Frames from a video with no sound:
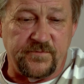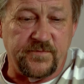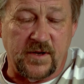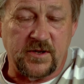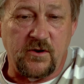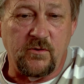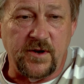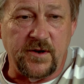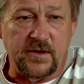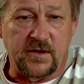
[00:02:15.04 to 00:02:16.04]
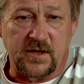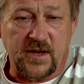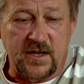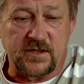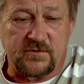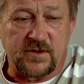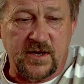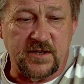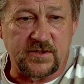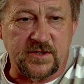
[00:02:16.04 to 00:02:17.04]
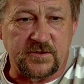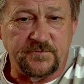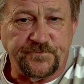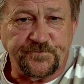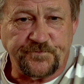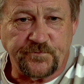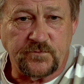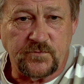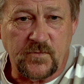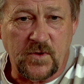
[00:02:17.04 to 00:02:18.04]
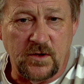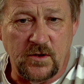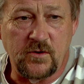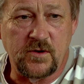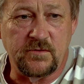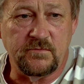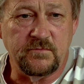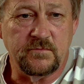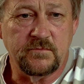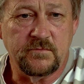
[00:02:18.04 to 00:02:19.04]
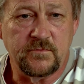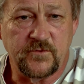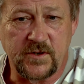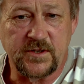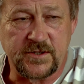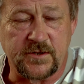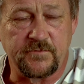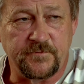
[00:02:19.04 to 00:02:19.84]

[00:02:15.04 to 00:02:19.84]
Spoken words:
by calling a cancer a cancer, you can fight it.